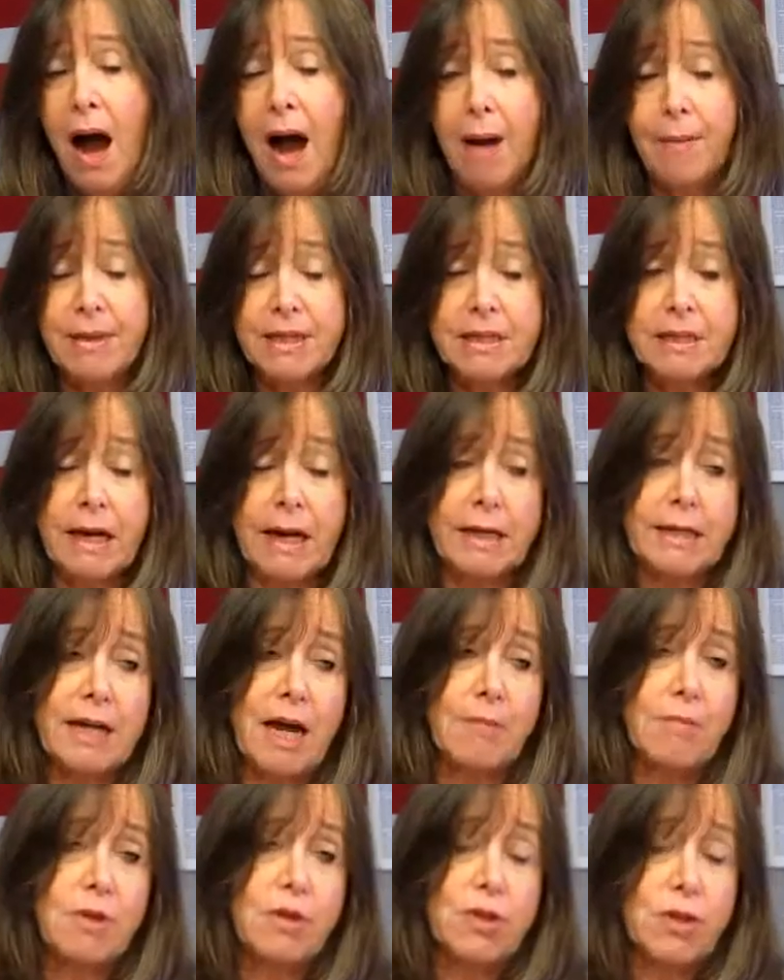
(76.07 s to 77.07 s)
Um, it's not a
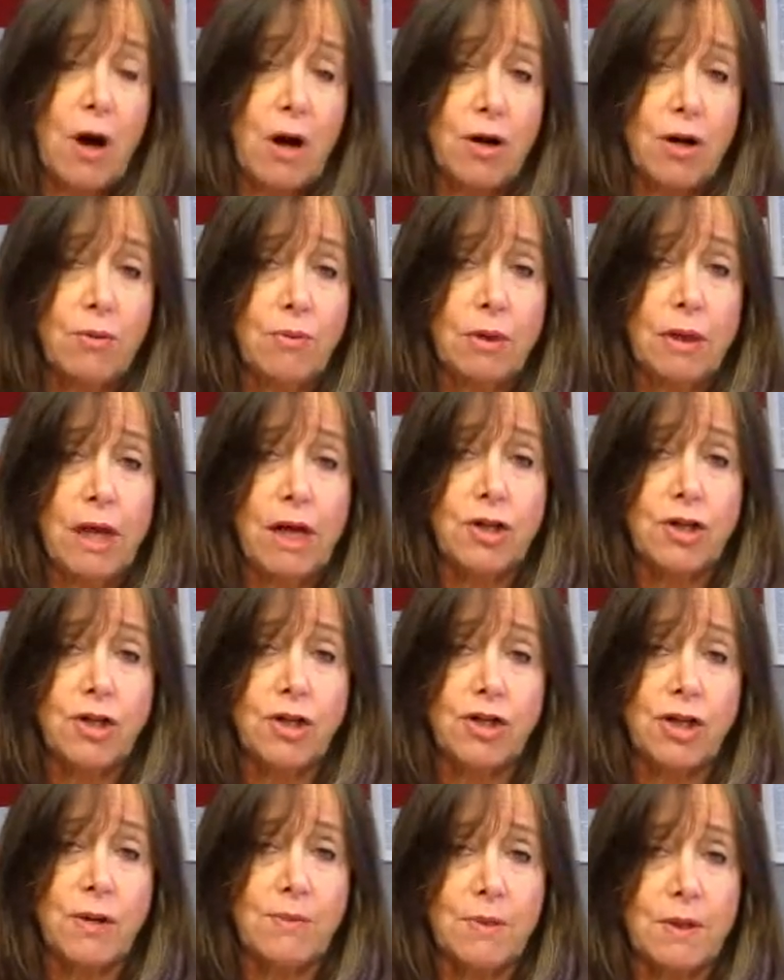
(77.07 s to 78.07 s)
time to start new
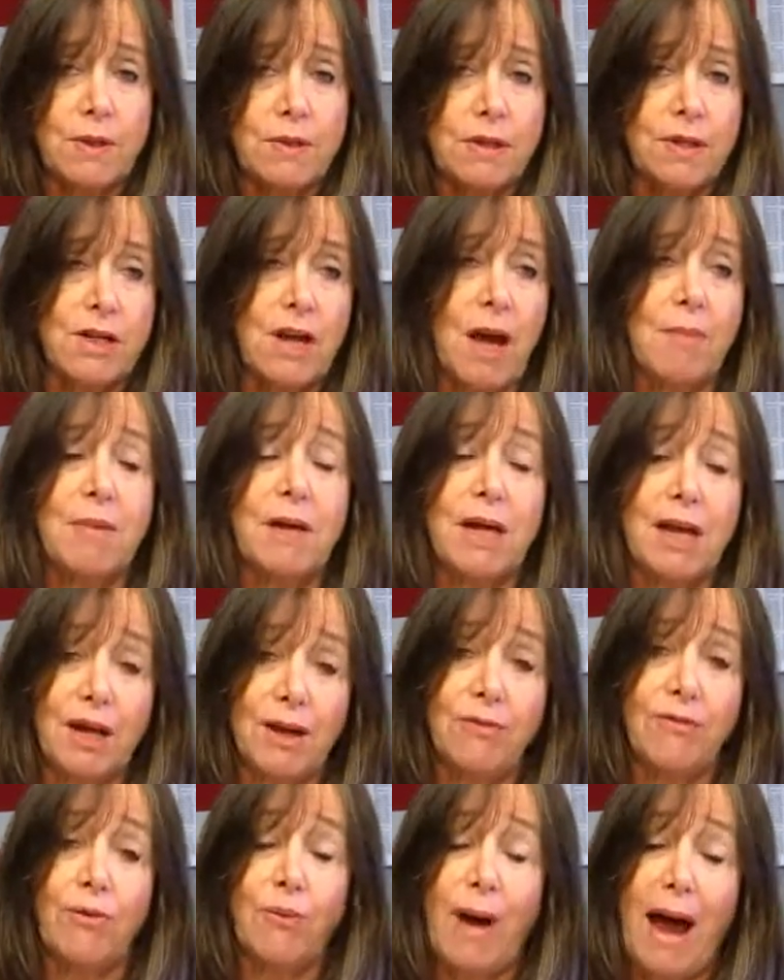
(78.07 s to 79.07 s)
relationships. It's a time to
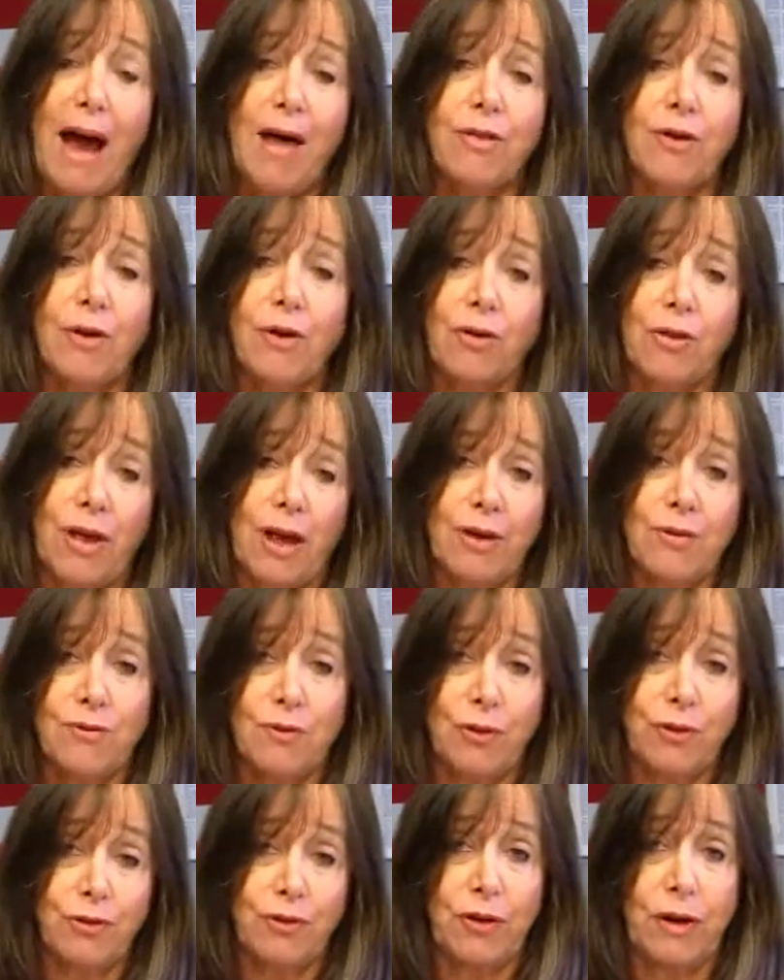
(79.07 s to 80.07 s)
give rather than
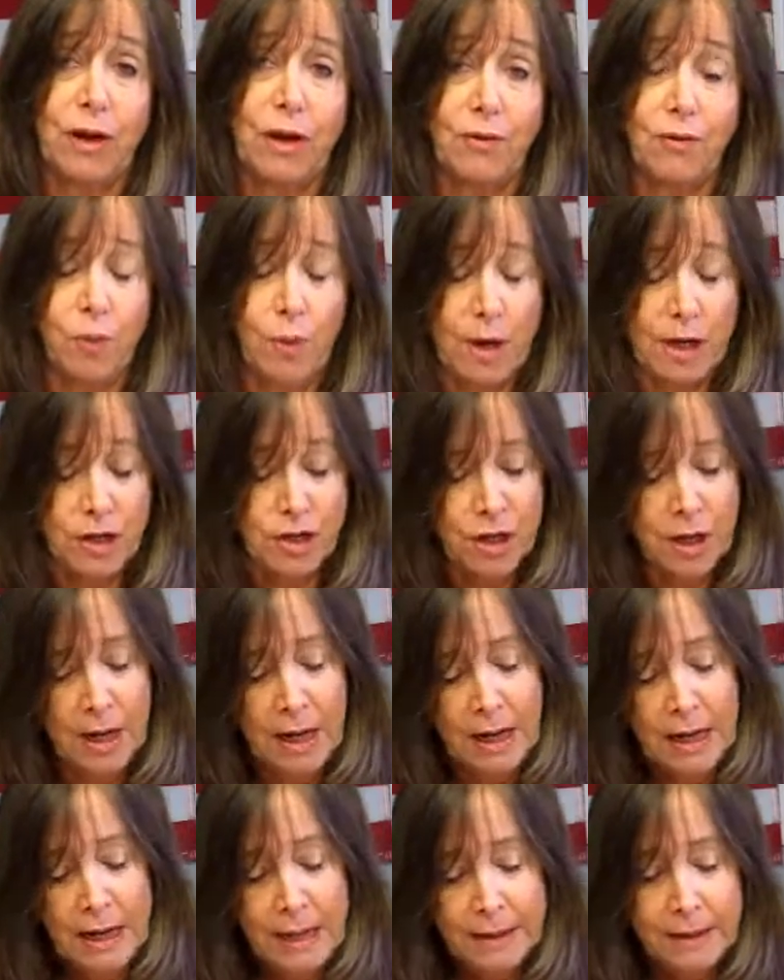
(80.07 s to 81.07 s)
receive, which
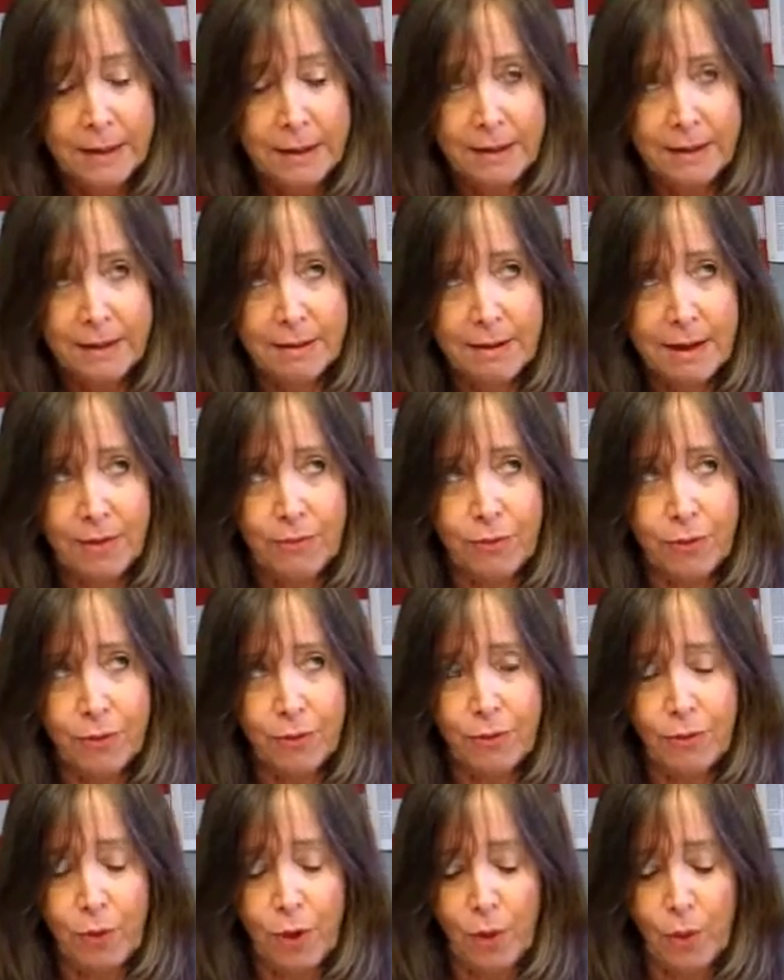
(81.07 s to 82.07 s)
you could do that for
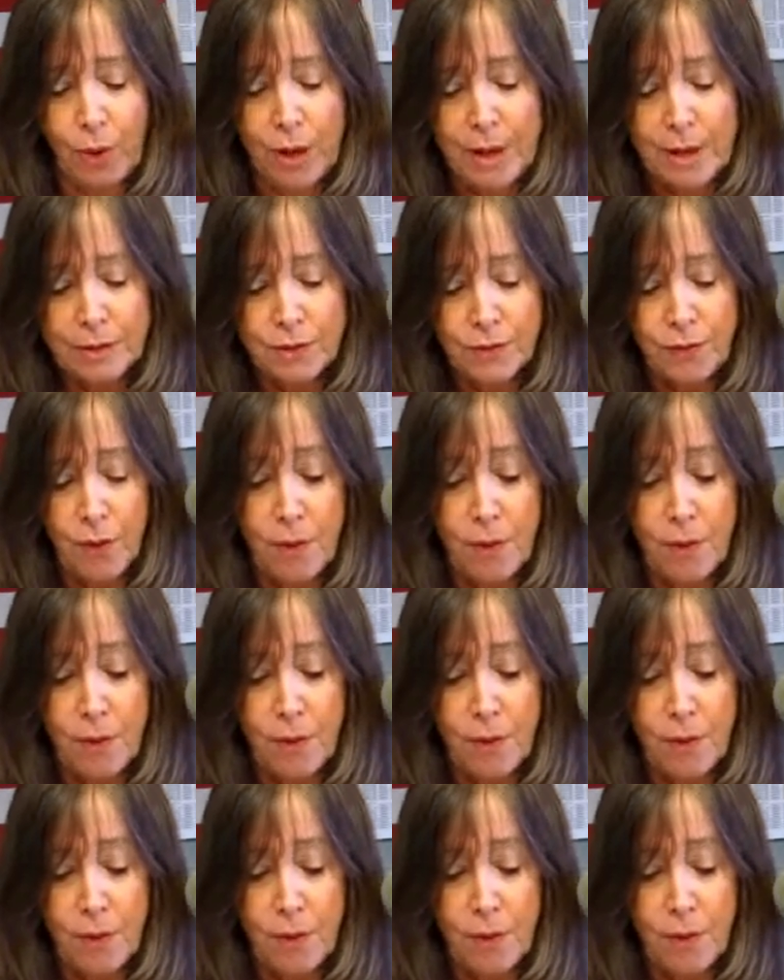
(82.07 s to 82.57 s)
four weeks.